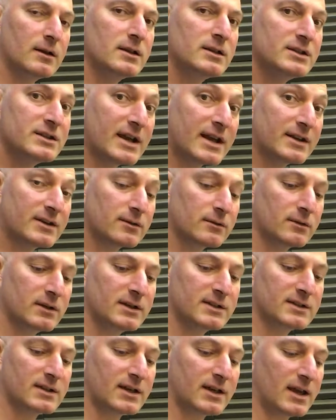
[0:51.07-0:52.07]
Gentle
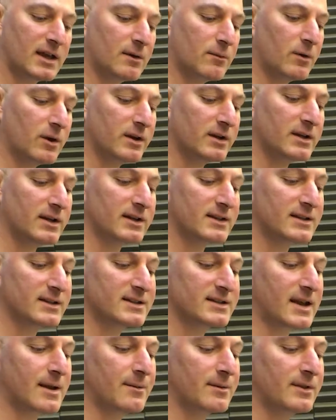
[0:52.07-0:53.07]
is the key word here. The
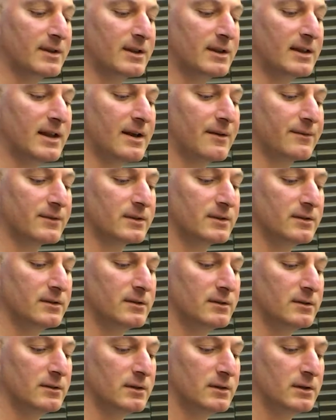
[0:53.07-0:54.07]
same with your left.
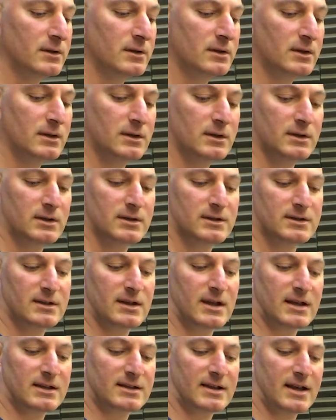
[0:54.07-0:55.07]
So
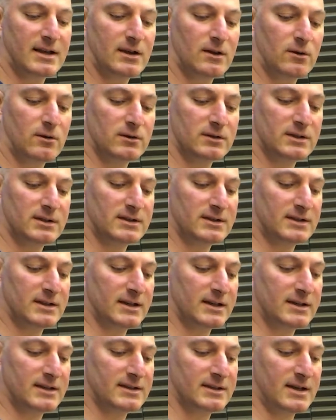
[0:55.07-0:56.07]
that's how you hold your
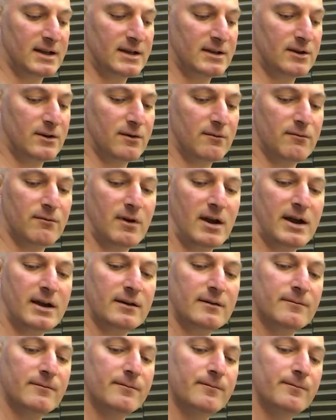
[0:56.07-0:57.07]
sticks, in your right
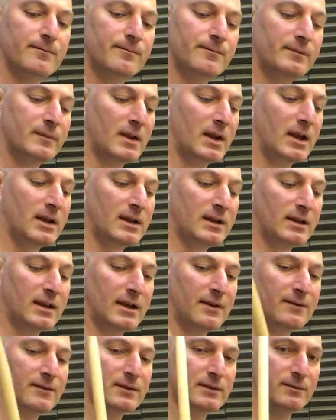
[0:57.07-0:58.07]
and your
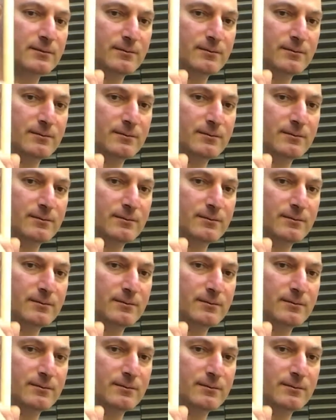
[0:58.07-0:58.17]
left.